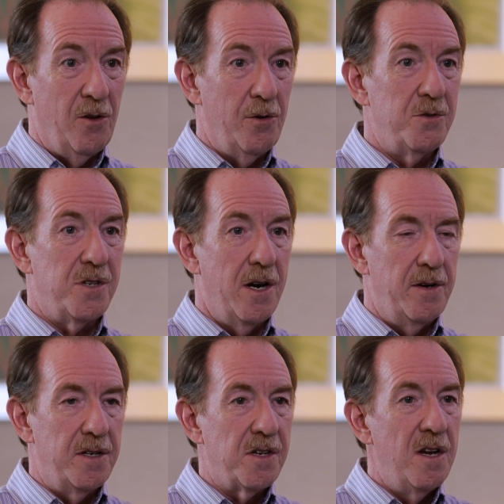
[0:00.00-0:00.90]
All those
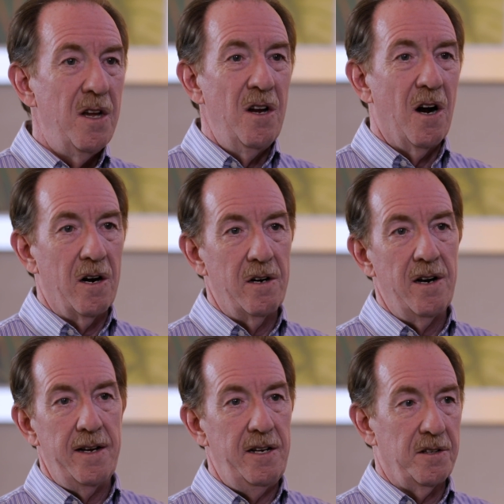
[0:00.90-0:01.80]
areas are
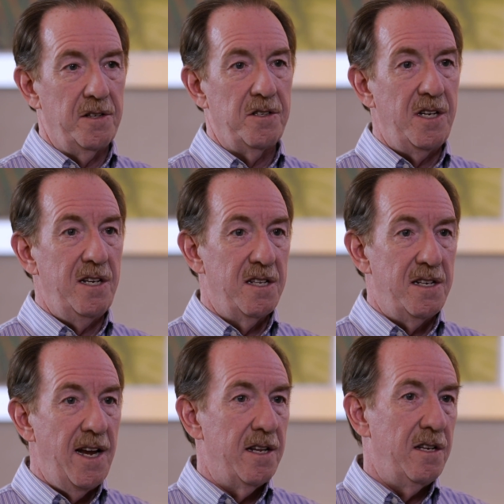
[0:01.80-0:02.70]
not, you see in the
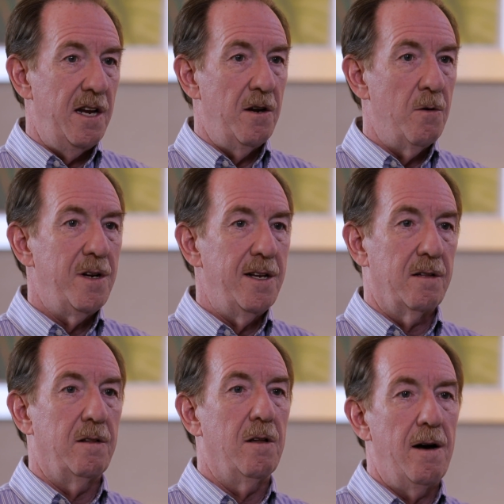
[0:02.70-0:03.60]
data, they don't get
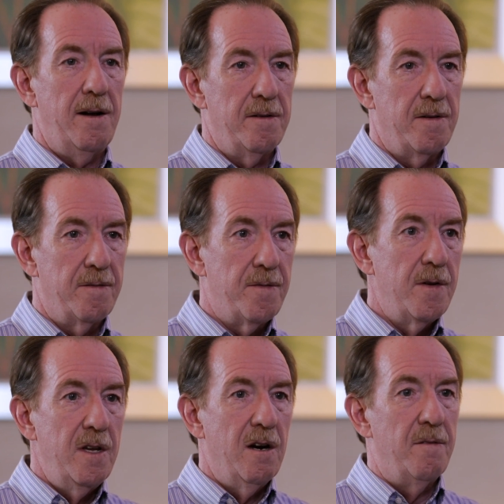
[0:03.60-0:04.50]
a lot of
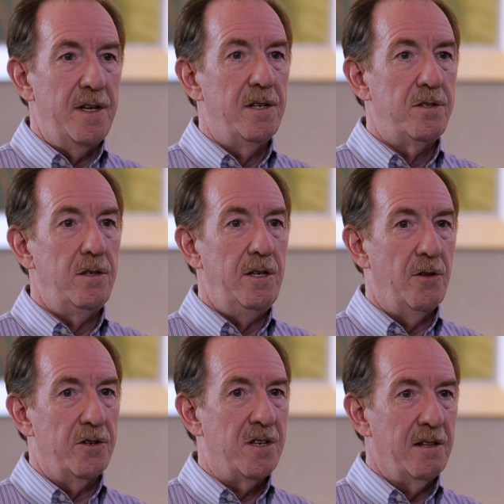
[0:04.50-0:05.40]

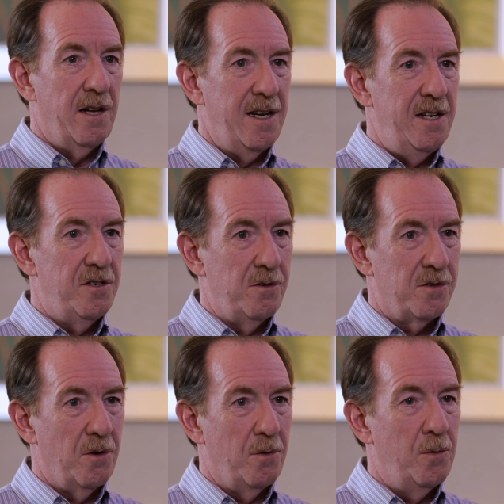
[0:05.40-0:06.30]
issue. There's not a lot of
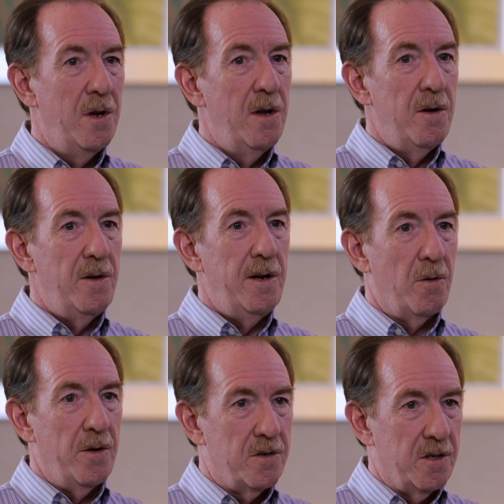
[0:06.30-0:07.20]
issues. So,
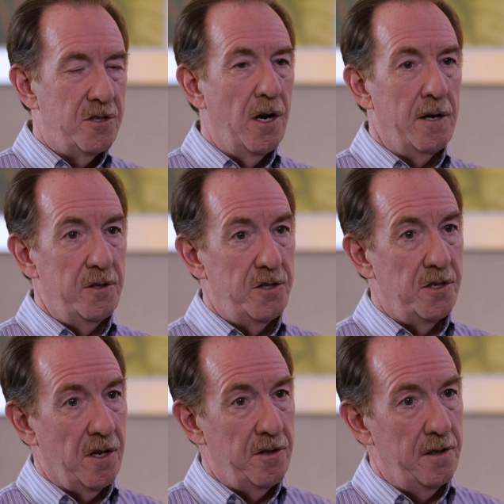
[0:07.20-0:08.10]
there's
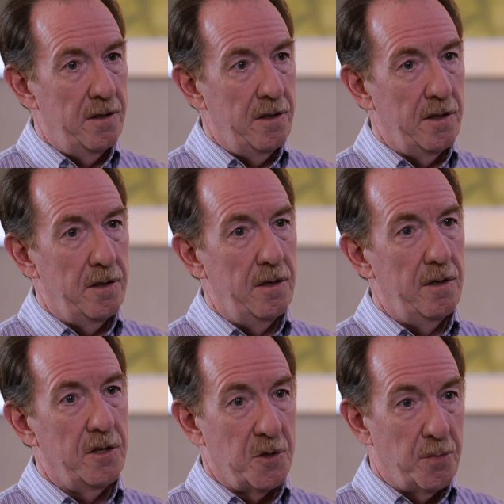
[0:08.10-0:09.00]
challenges on
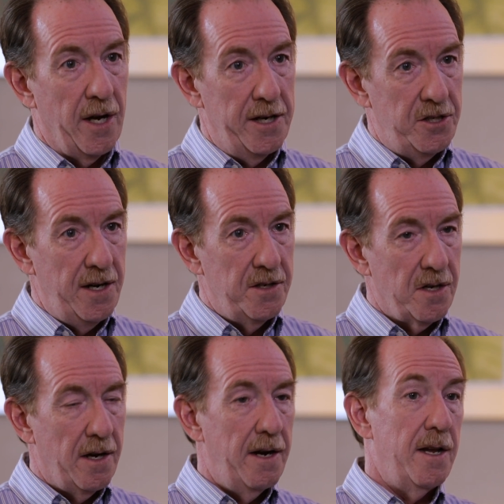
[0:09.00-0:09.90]
the supply chain
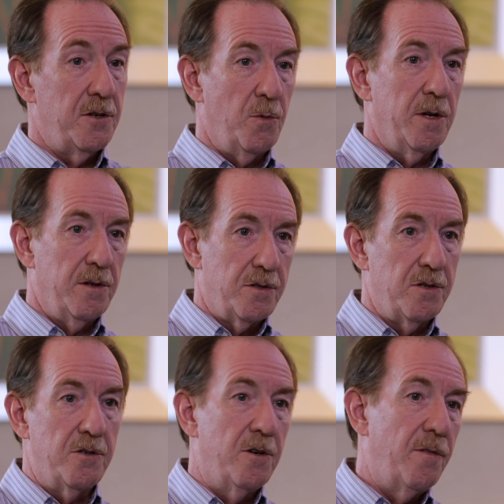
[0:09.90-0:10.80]
side as well as
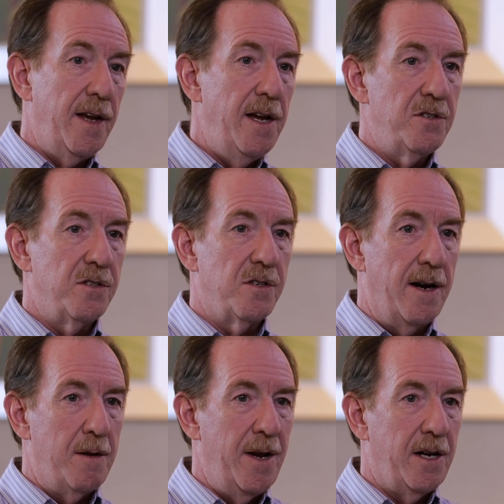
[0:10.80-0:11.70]
the certification
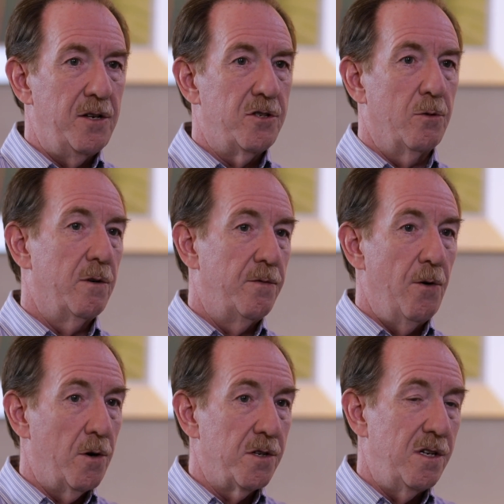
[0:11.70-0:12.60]
side, and making sure we're
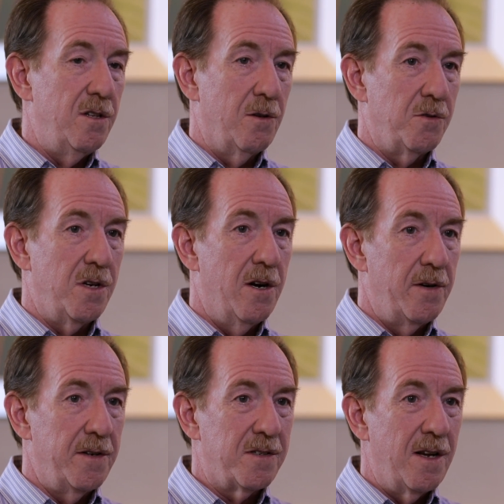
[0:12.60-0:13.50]
focused in those
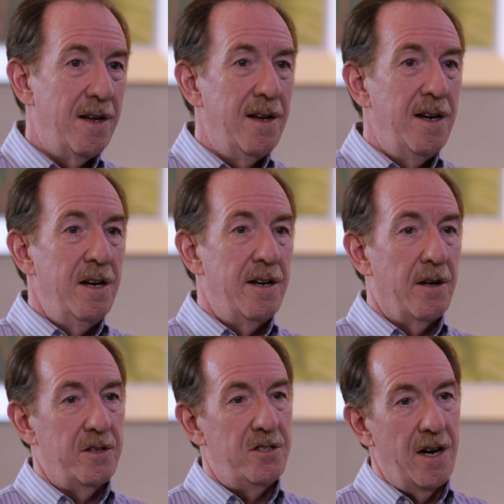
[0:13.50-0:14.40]
areas.
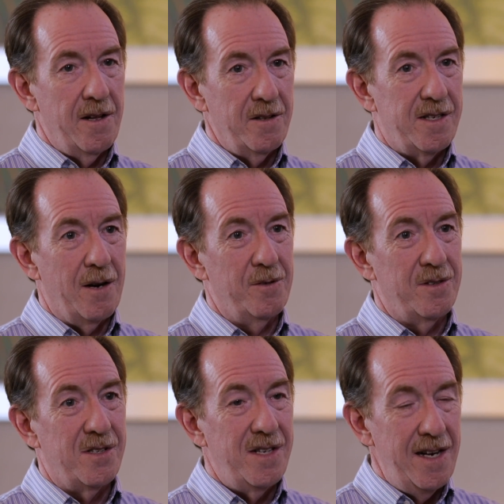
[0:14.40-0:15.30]
Now, the challenge that
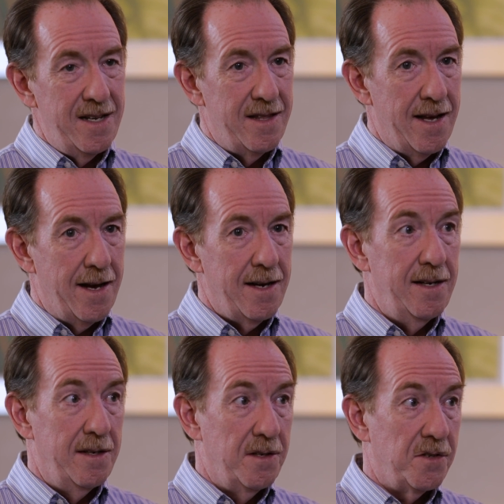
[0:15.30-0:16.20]
we're seeing in that
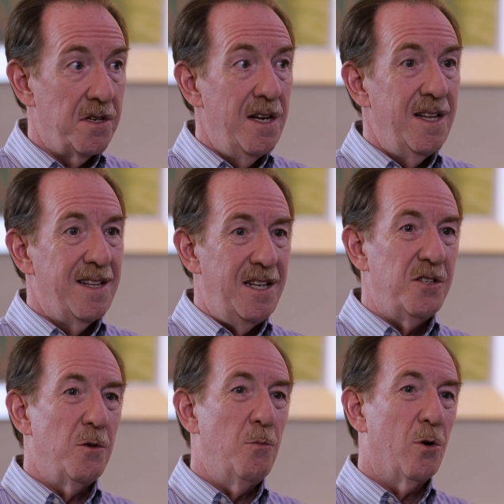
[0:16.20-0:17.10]
is that
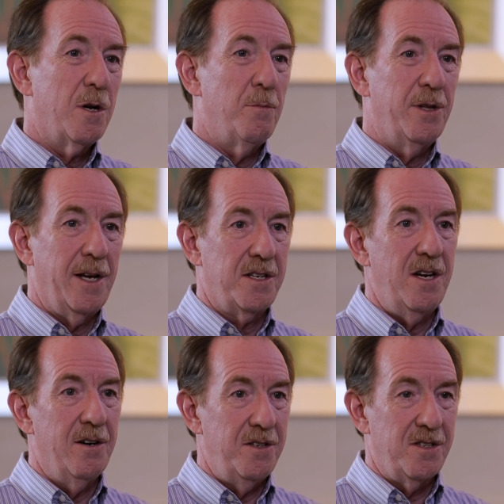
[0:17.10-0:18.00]
these are the more complex
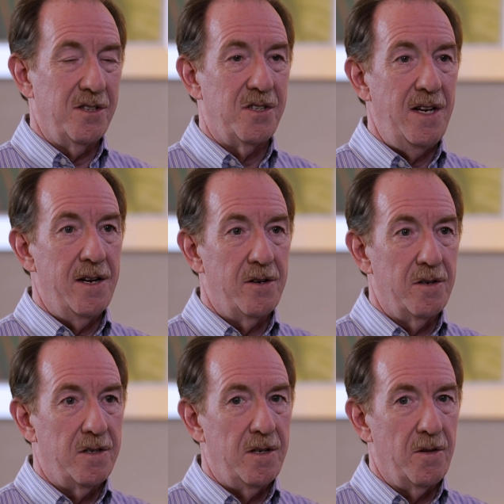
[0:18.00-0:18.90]
areas of the
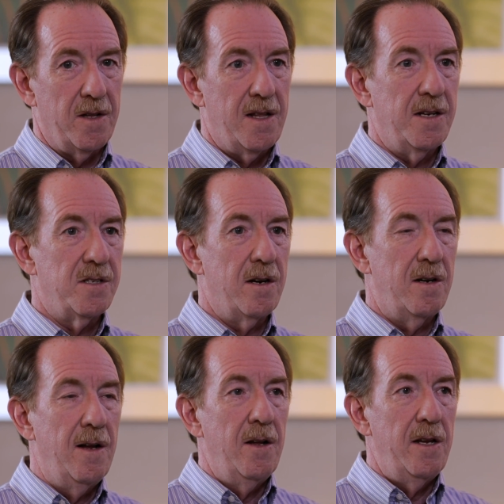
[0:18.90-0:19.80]
standards. The things
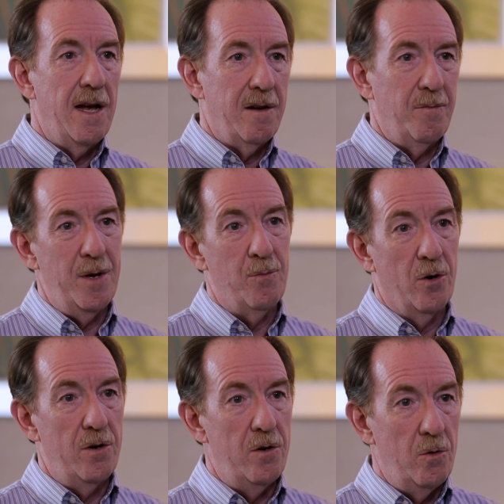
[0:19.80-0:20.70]
that have a bit
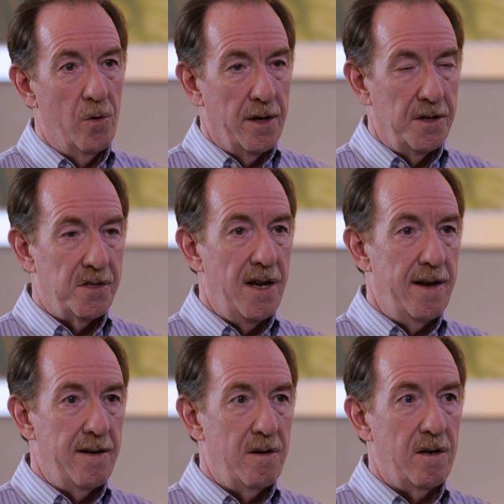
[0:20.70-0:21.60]
more nuance
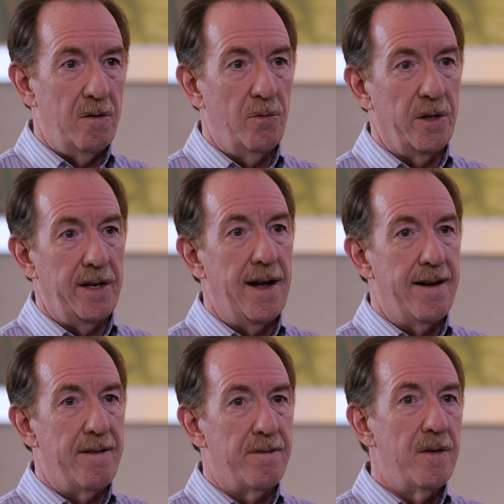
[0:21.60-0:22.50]
and really
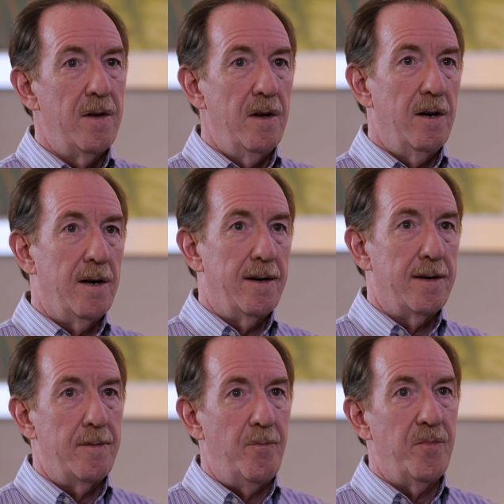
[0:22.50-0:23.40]
have
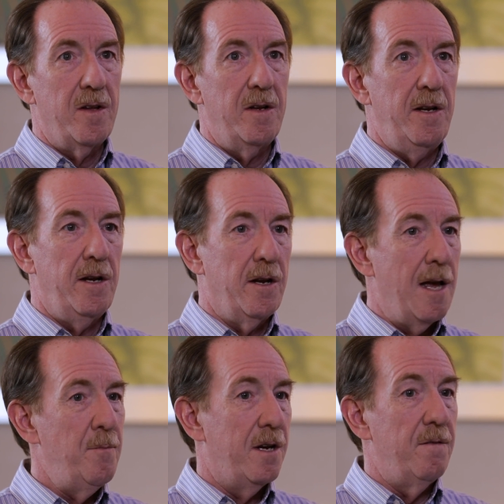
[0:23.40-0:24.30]
it
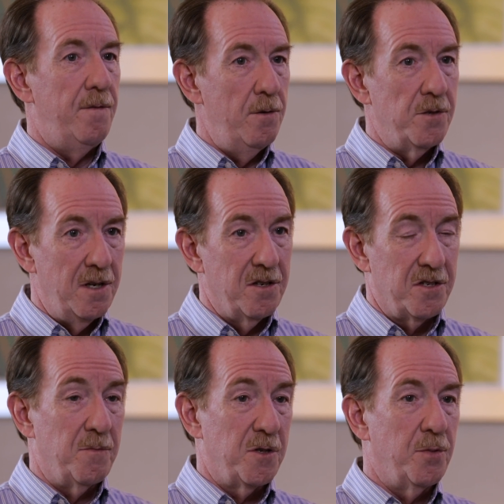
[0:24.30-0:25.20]
can be confusing to
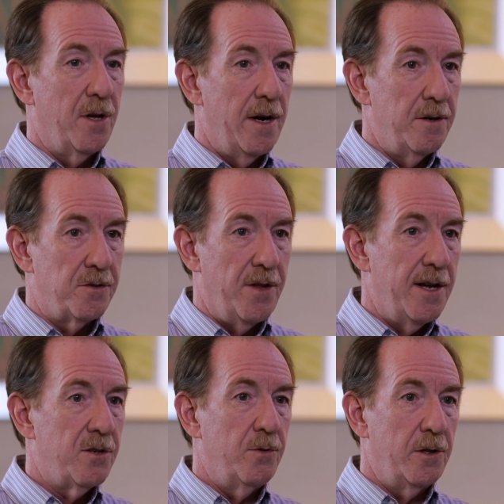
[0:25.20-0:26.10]
some suppliers. So
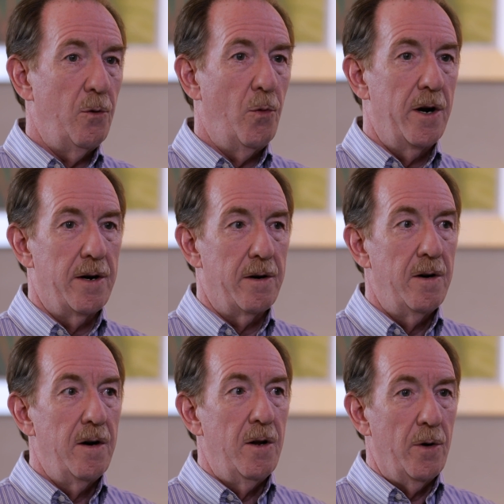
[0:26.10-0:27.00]
that's really where
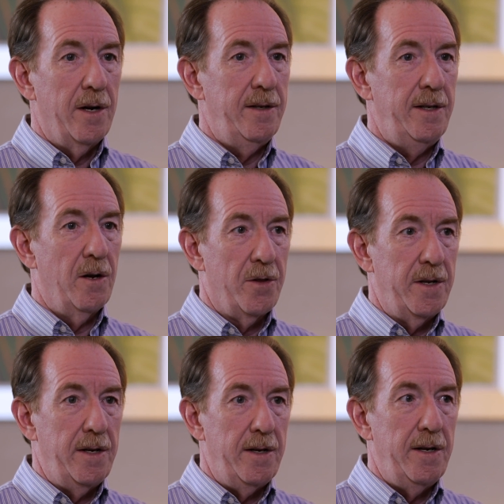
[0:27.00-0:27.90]

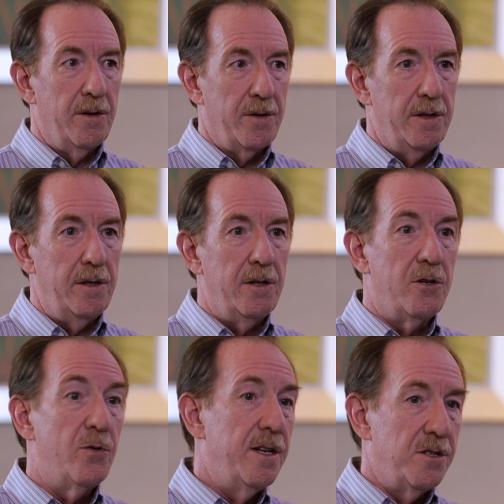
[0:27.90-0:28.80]
the
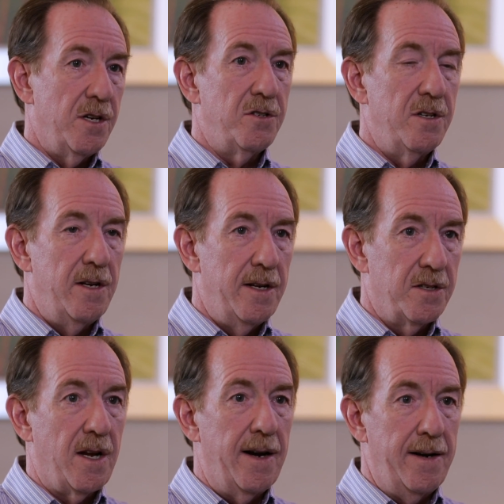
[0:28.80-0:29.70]
transition
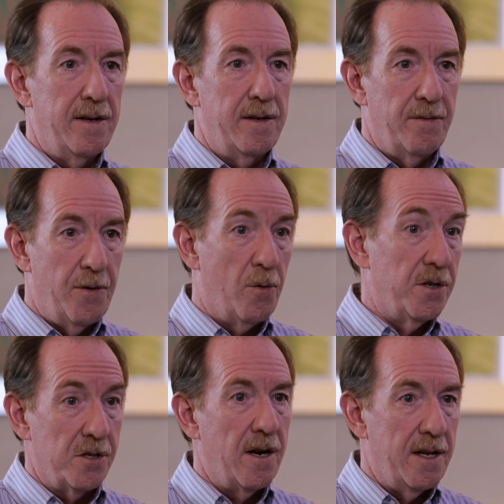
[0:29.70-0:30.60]
has kind of
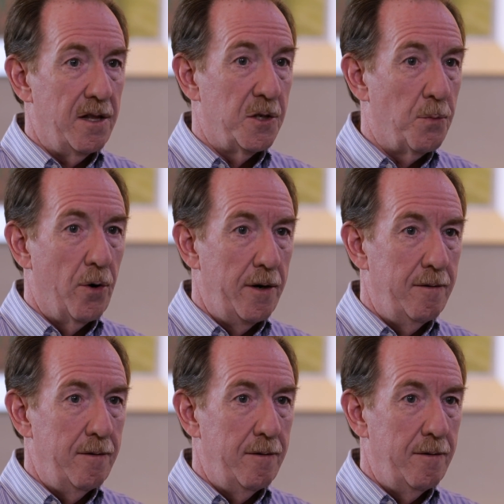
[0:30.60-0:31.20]
focused on at this point.